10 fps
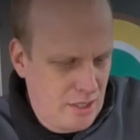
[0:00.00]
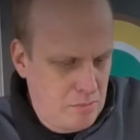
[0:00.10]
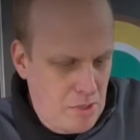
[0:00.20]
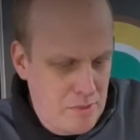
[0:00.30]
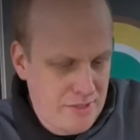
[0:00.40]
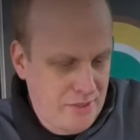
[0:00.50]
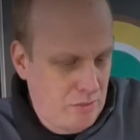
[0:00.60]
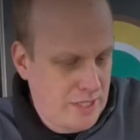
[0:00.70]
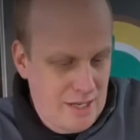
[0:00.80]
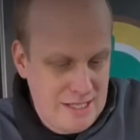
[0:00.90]
know, probably
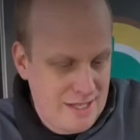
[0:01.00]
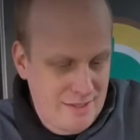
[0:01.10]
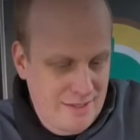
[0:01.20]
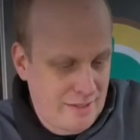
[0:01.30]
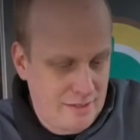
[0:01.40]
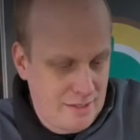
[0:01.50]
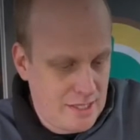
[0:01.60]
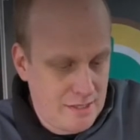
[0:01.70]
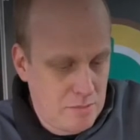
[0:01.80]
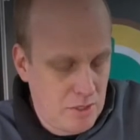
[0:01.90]
sold out
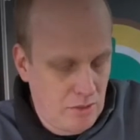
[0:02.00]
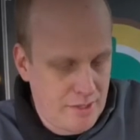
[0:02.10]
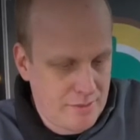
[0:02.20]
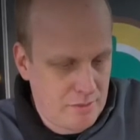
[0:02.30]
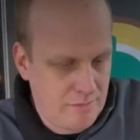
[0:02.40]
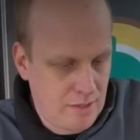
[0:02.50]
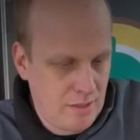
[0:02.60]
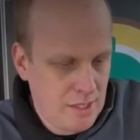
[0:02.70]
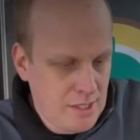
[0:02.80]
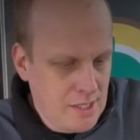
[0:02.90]
instantly, to be honest with
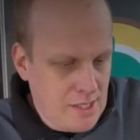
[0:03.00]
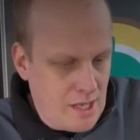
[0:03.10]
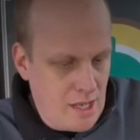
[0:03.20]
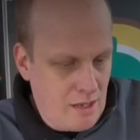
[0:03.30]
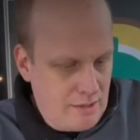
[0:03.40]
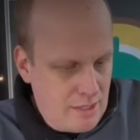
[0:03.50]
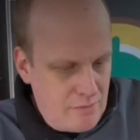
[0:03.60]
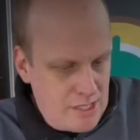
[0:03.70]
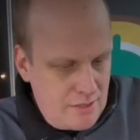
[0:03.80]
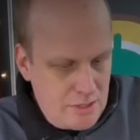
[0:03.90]
you. I'm going
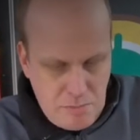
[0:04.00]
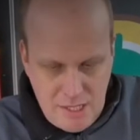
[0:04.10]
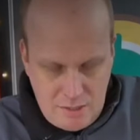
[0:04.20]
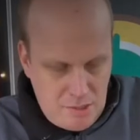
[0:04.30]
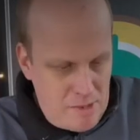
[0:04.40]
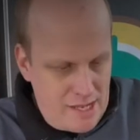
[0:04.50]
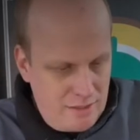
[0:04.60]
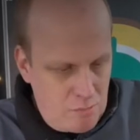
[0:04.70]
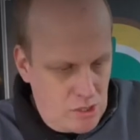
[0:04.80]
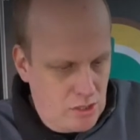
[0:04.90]
to read the spiel on the back
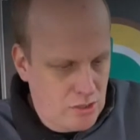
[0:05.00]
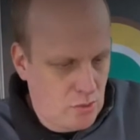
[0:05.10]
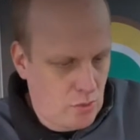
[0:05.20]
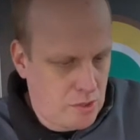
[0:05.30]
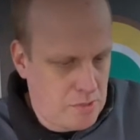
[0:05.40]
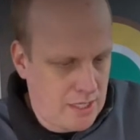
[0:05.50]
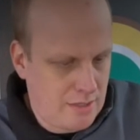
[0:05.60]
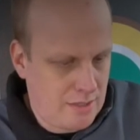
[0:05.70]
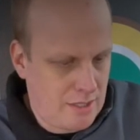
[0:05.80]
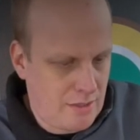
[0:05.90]
and then we're going to talk about
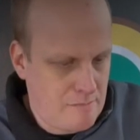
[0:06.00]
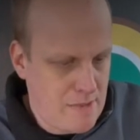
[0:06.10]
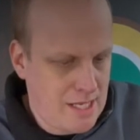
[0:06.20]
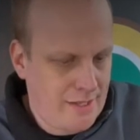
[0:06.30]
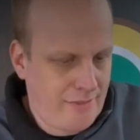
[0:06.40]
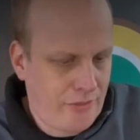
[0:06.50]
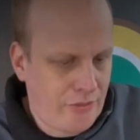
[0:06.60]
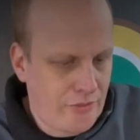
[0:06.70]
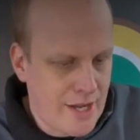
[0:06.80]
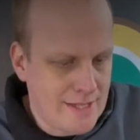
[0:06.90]
it. There are many
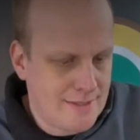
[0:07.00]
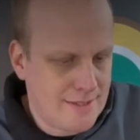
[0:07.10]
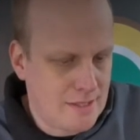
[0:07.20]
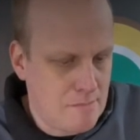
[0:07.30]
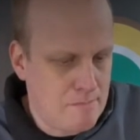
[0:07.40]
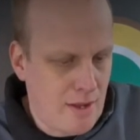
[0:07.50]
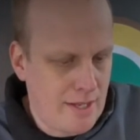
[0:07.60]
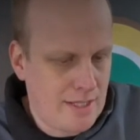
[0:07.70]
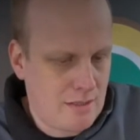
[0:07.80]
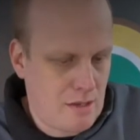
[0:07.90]
threads that
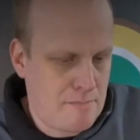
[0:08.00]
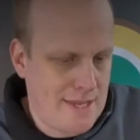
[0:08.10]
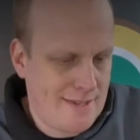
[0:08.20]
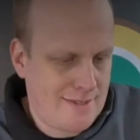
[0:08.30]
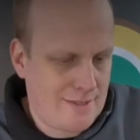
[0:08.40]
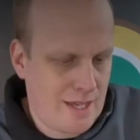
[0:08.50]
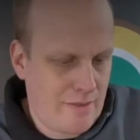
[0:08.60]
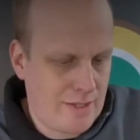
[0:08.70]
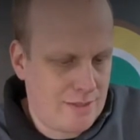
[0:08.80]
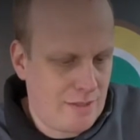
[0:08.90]
bind our beers
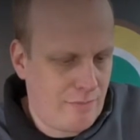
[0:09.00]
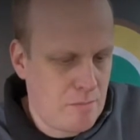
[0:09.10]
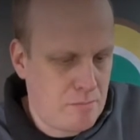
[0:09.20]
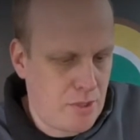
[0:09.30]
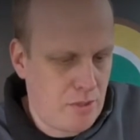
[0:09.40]
together: different